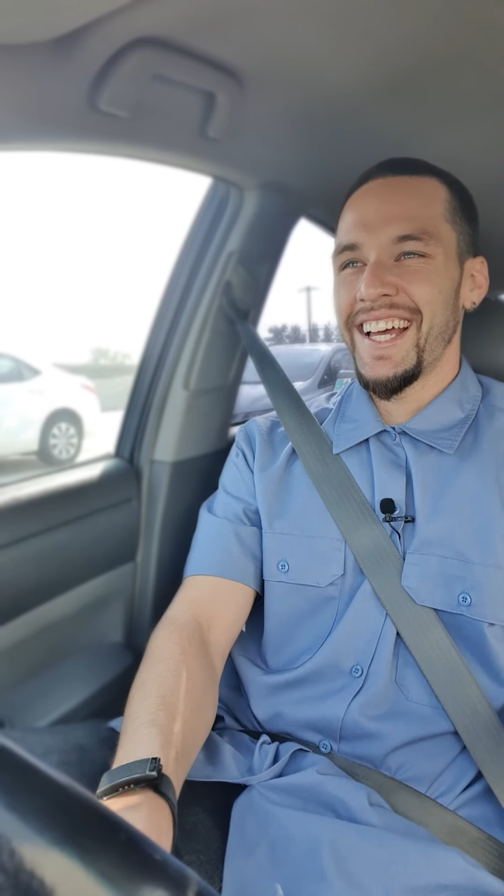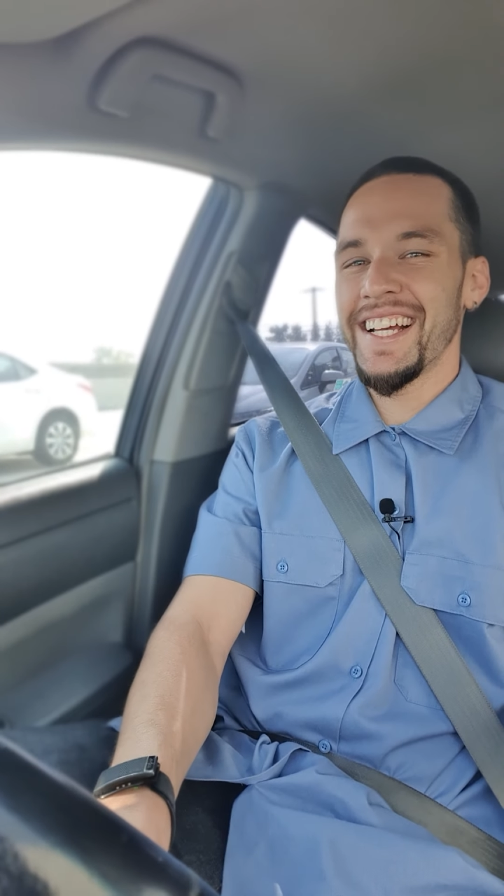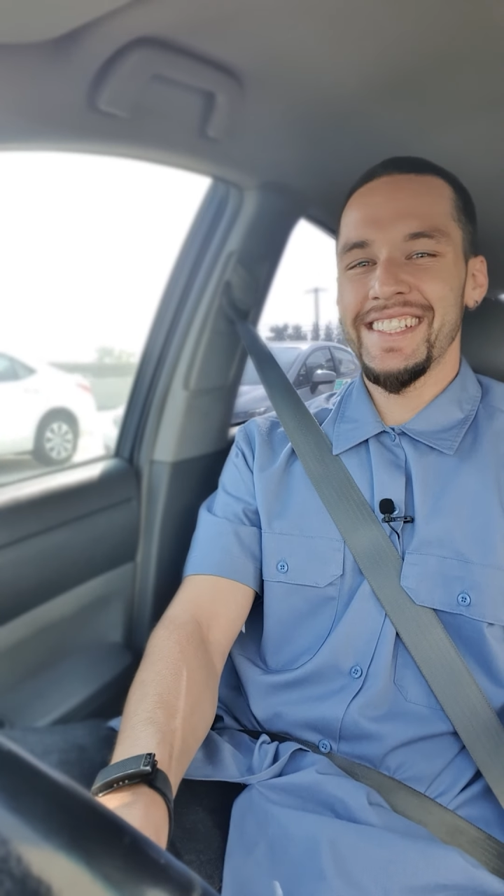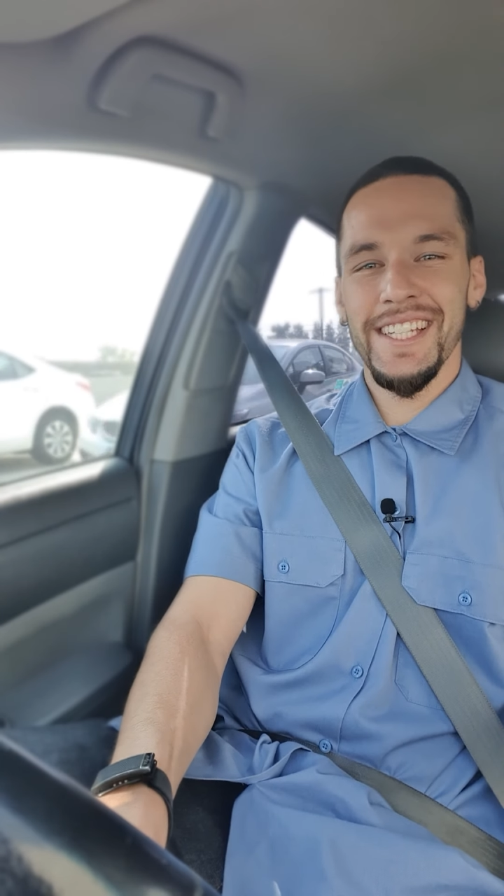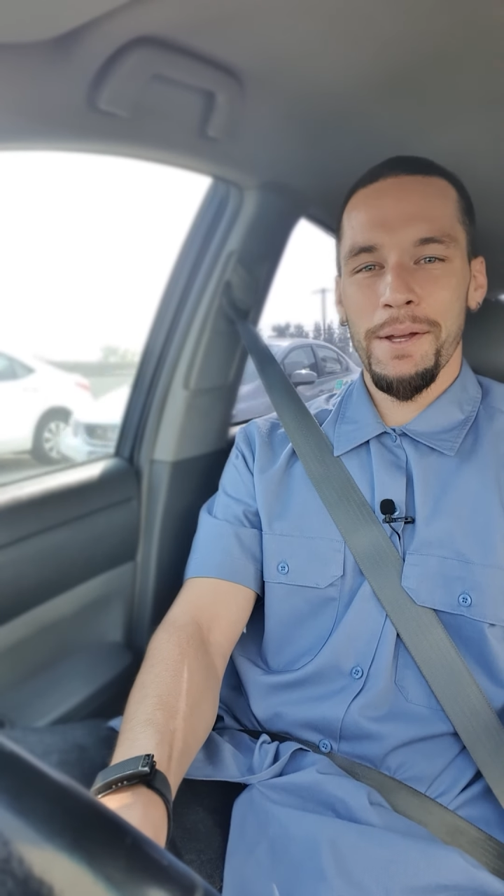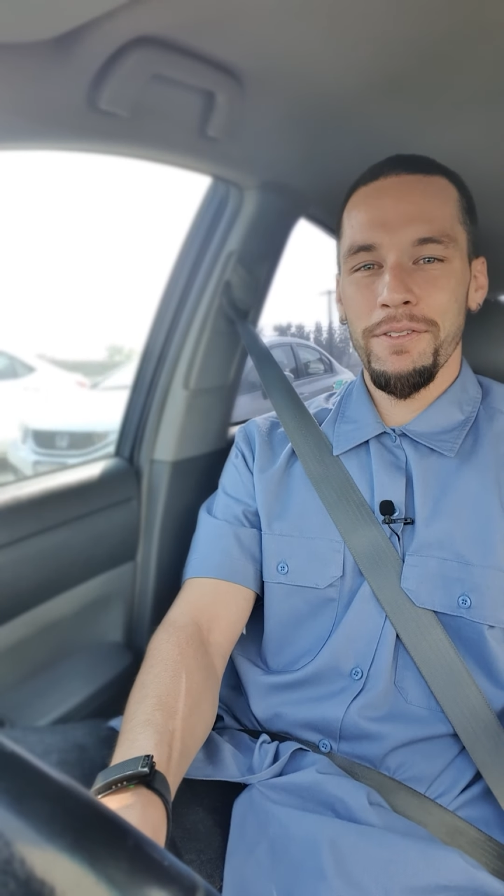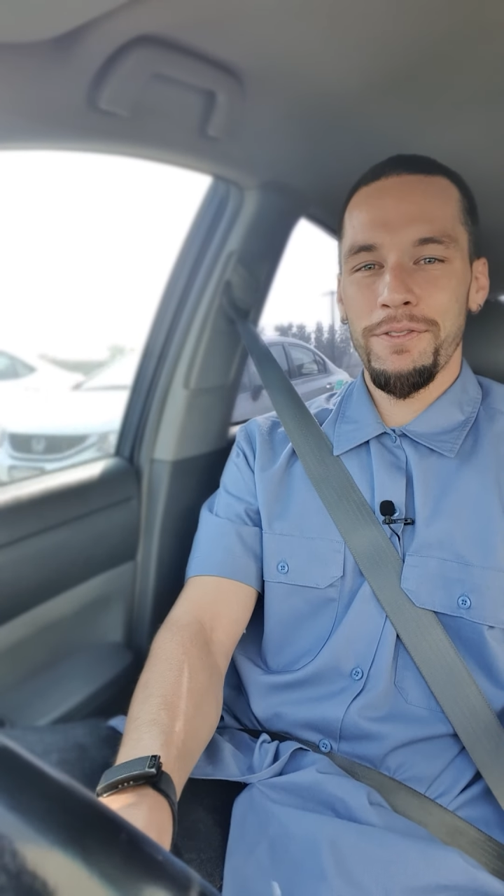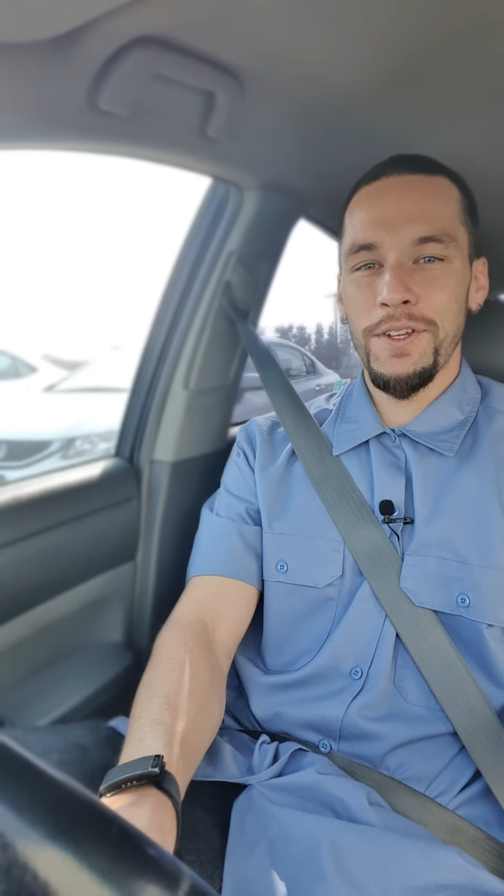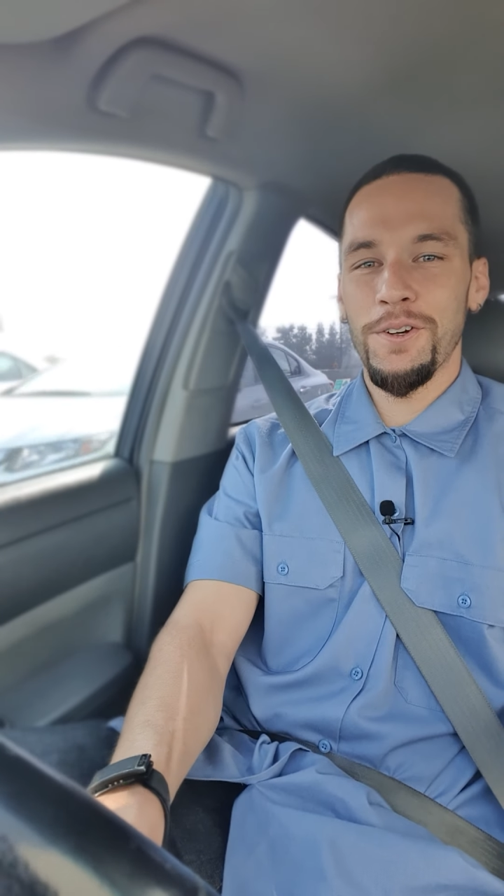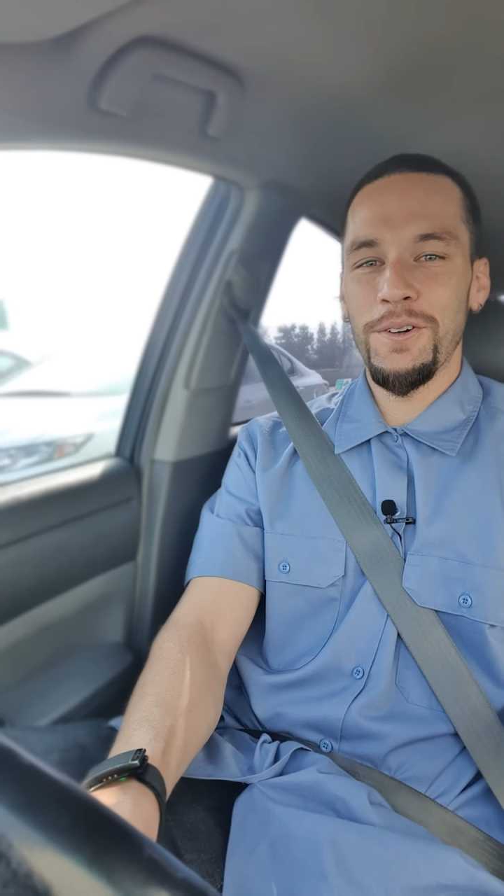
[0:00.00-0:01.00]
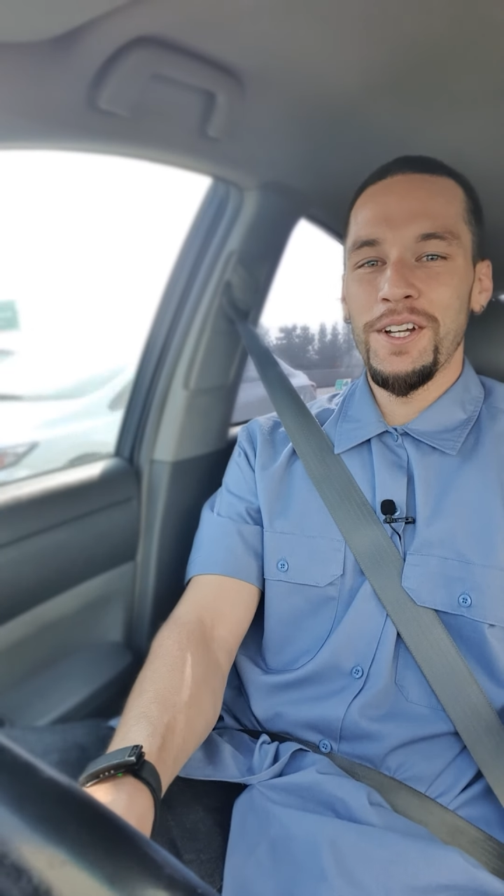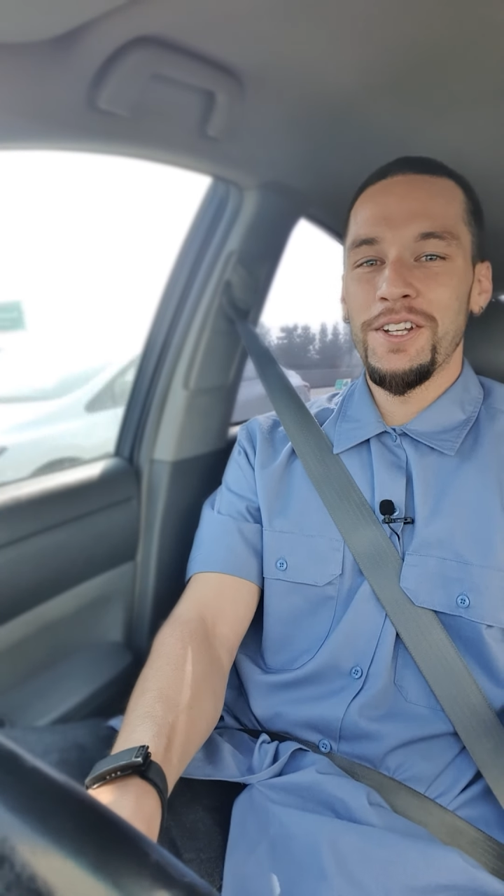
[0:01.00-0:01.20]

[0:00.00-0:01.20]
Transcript: except a few.